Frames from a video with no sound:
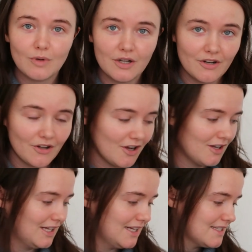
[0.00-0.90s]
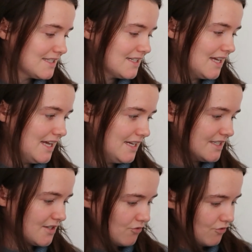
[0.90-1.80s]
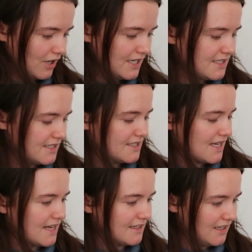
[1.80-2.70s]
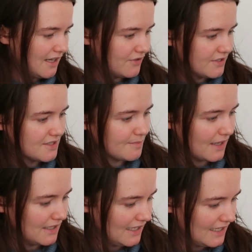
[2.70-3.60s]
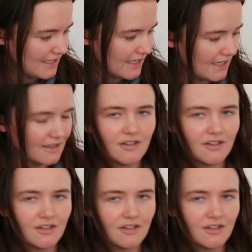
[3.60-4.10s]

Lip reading: one on our list is Writers and Lovers by Lilly King.